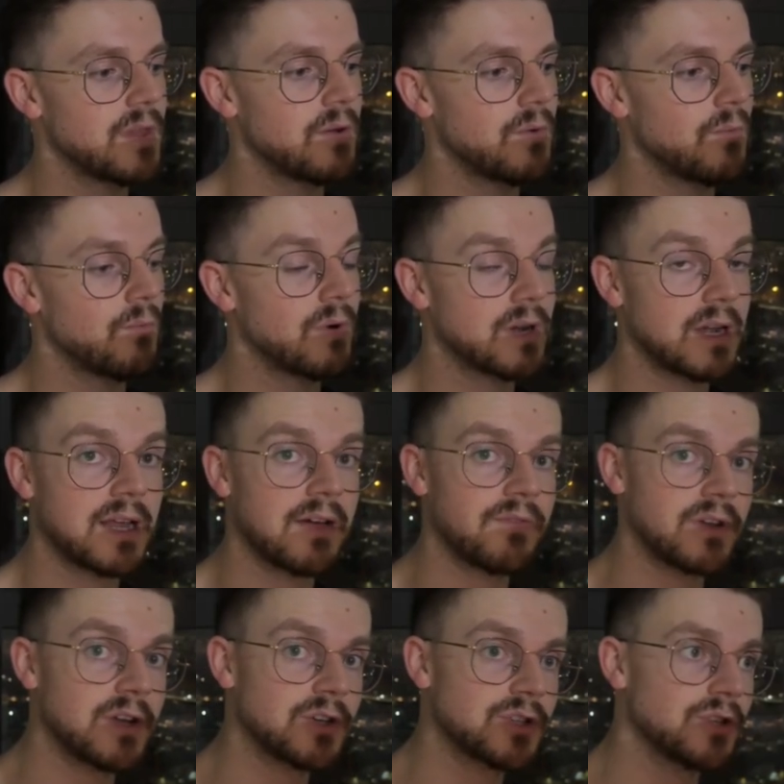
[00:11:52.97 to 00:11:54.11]
when I have an
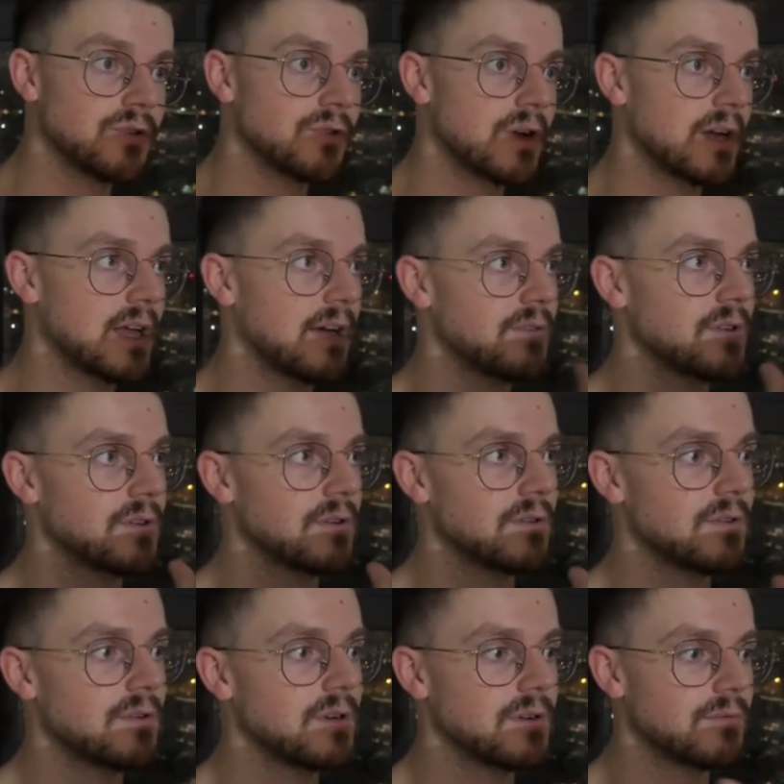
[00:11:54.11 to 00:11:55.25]
issue and I'd have to,
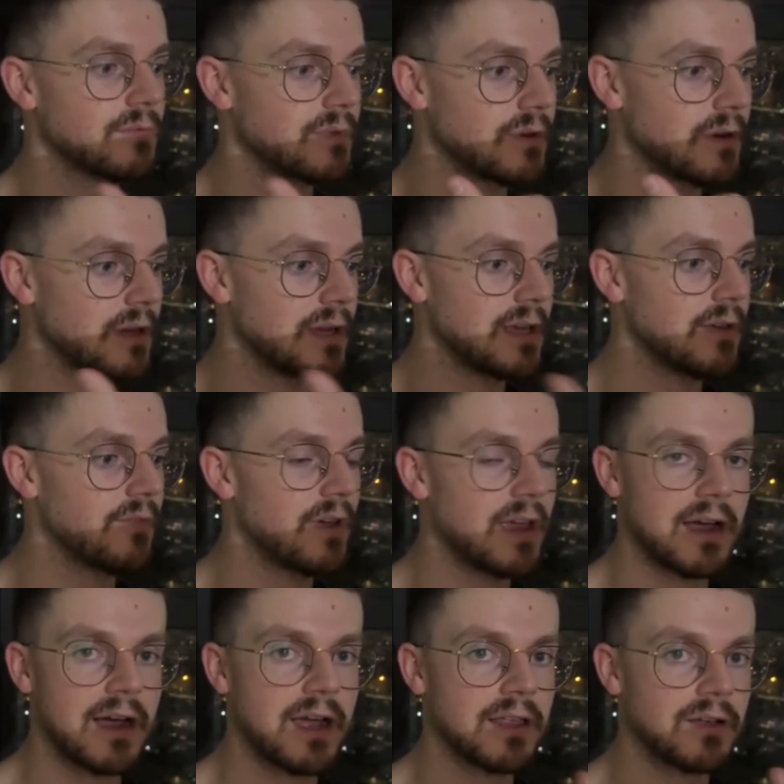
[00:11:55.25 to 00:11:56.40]
give
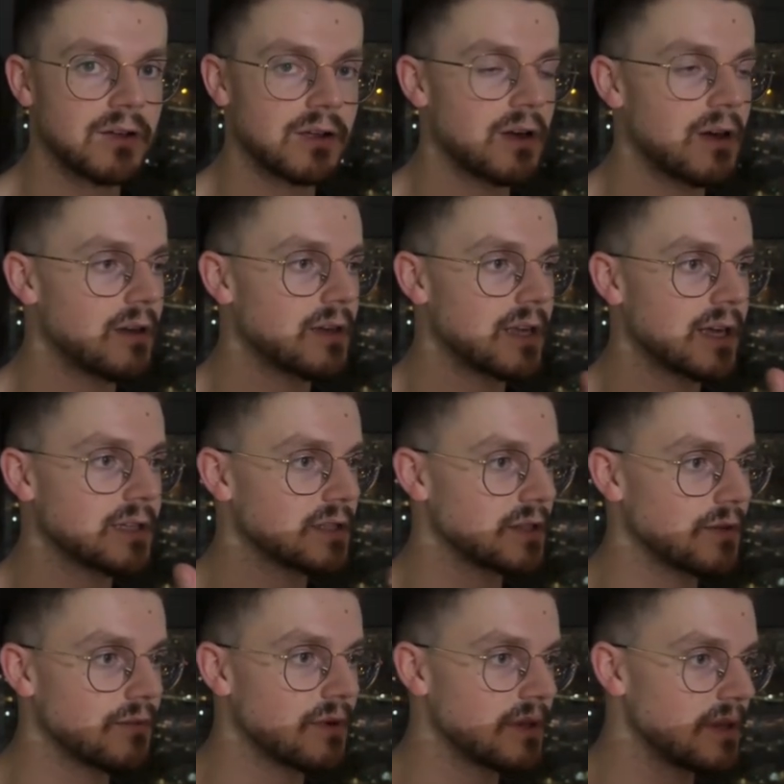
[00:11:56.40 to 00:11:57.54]
AI a lot of context as to
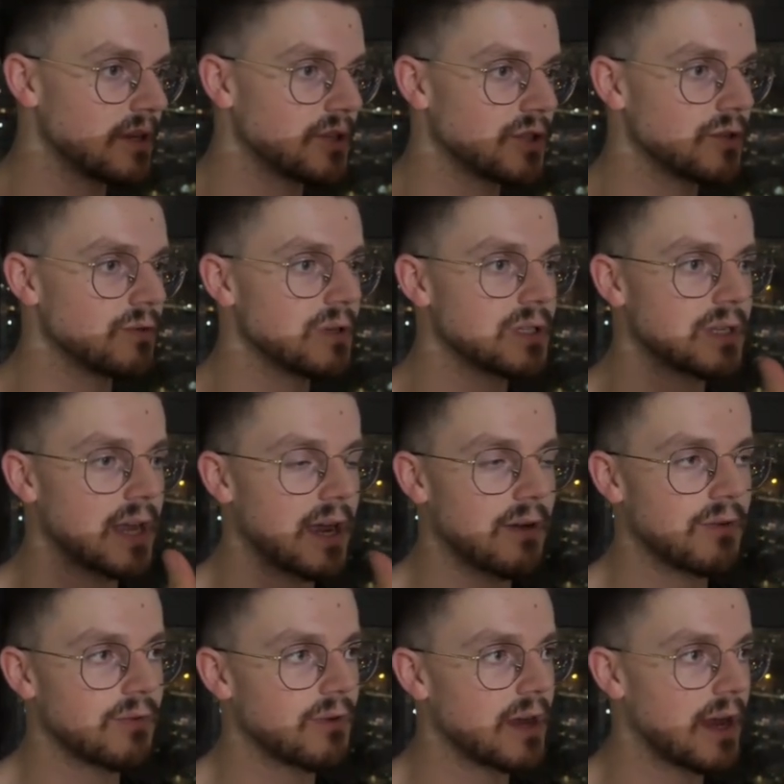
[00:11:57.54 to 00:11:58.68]
what the issue is and
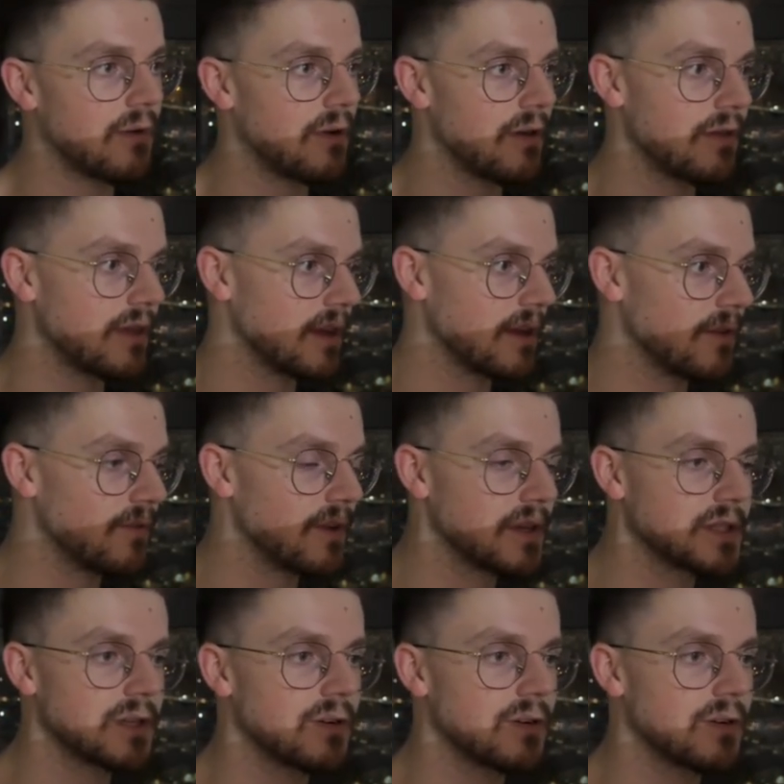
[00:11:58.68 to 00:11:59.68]
how I think I could fix it,